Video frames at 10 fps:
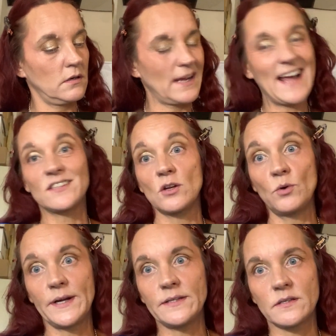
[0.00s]
As
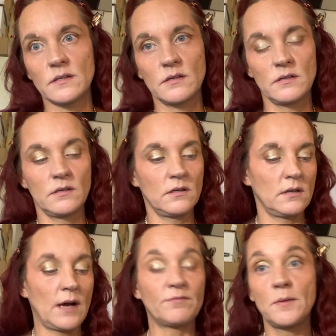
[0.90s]
always,
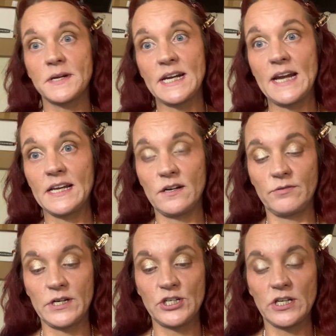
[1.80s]
I'm from Connecticut
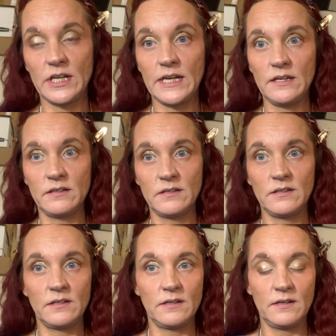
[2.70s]
originally.
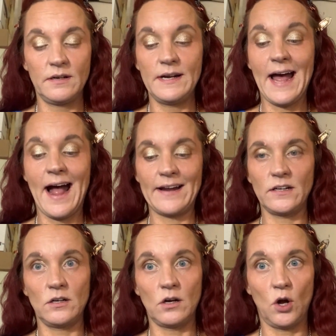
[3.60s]
Not
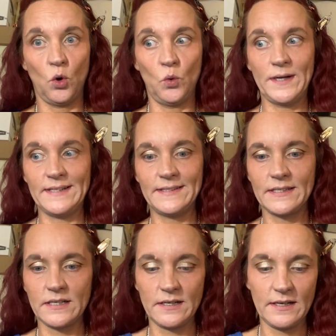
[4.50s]

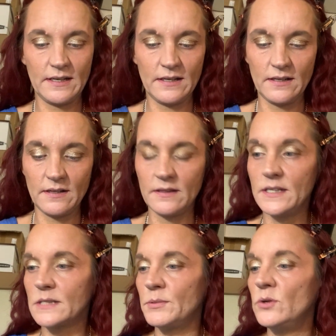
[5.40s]
always
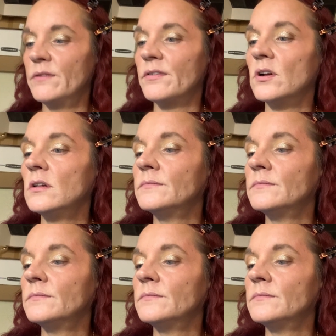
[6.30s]
this beautiful.